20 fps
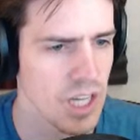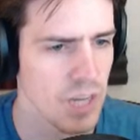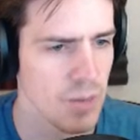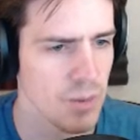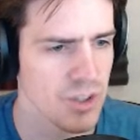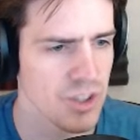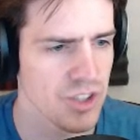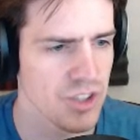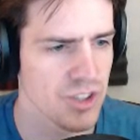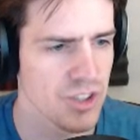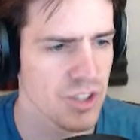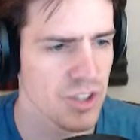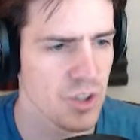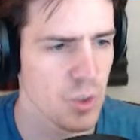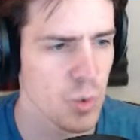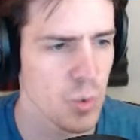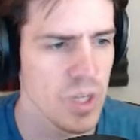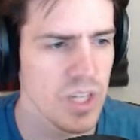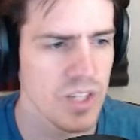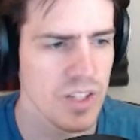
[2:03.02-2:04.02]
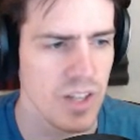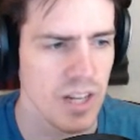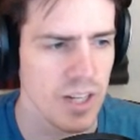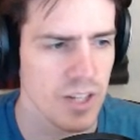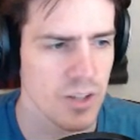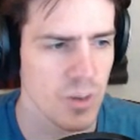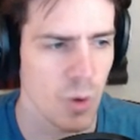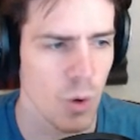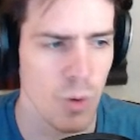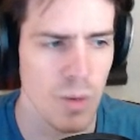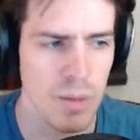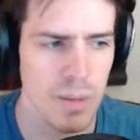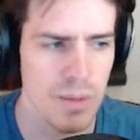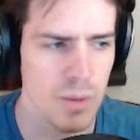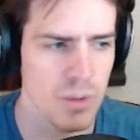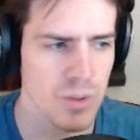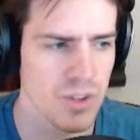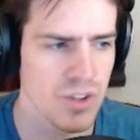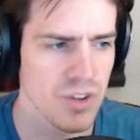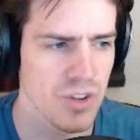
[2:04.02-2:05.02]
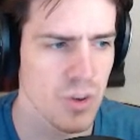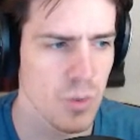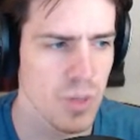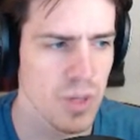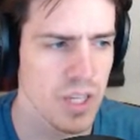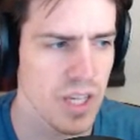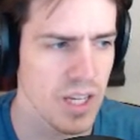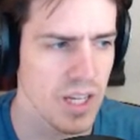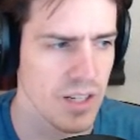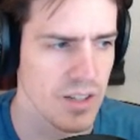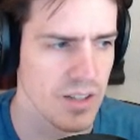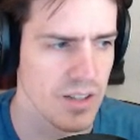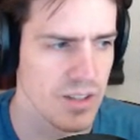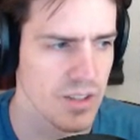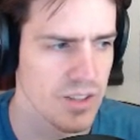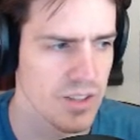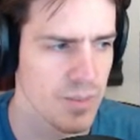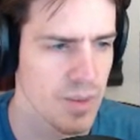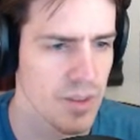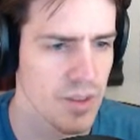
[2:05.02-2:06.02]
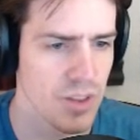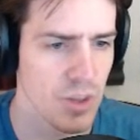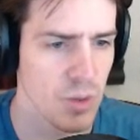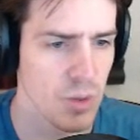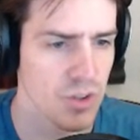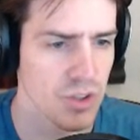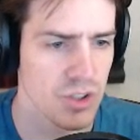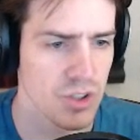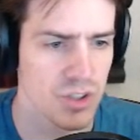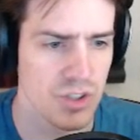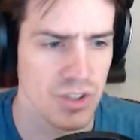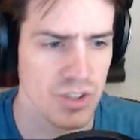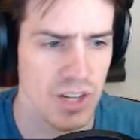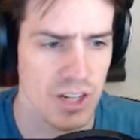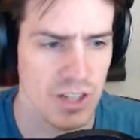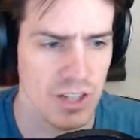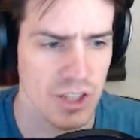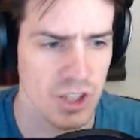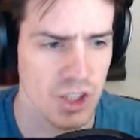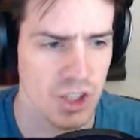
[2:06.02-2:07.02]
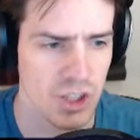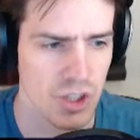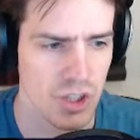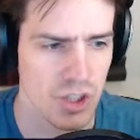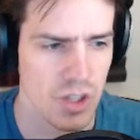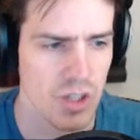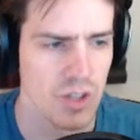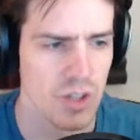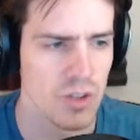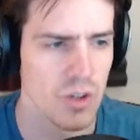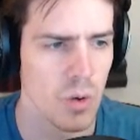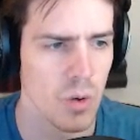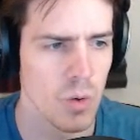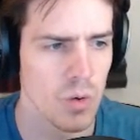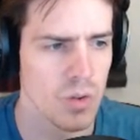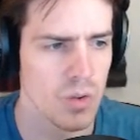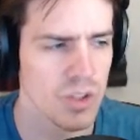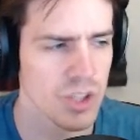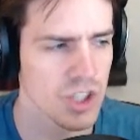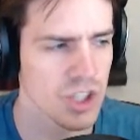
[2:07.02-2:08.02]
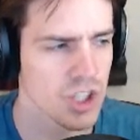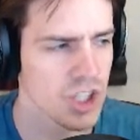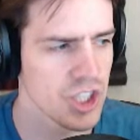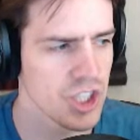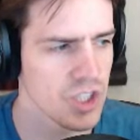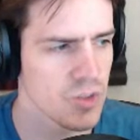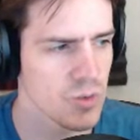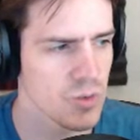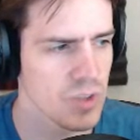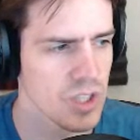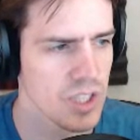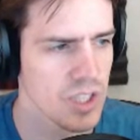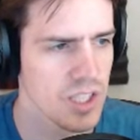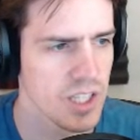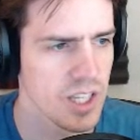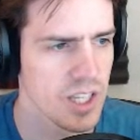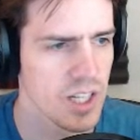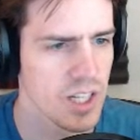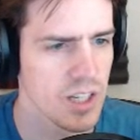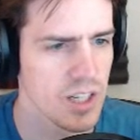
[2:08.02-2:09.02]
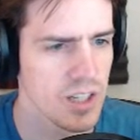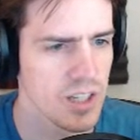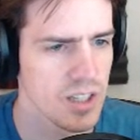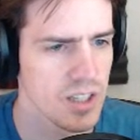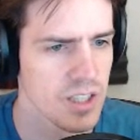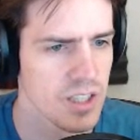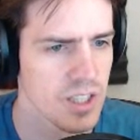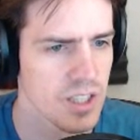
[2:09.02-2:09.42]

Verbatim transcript: It was just another weeknight, or maybe it was the weekend, Samantha wasn't entirely sure, nor did she really care.